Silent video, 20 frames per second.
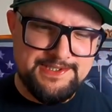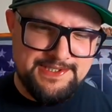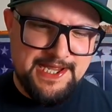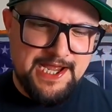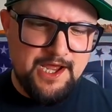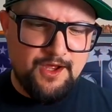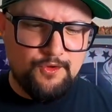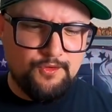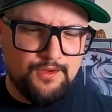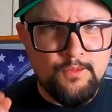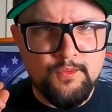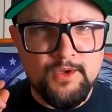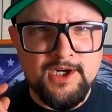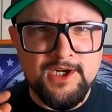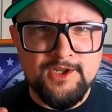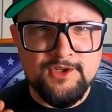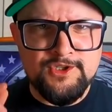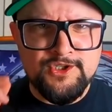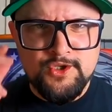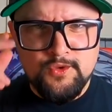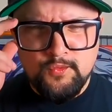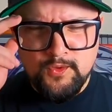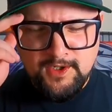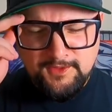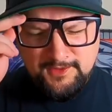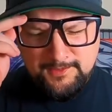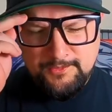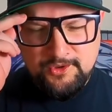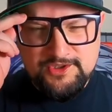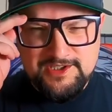Now we're gonna do one of
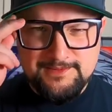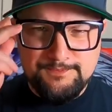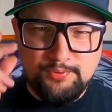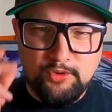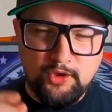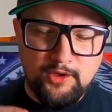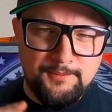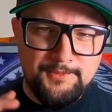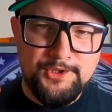the most important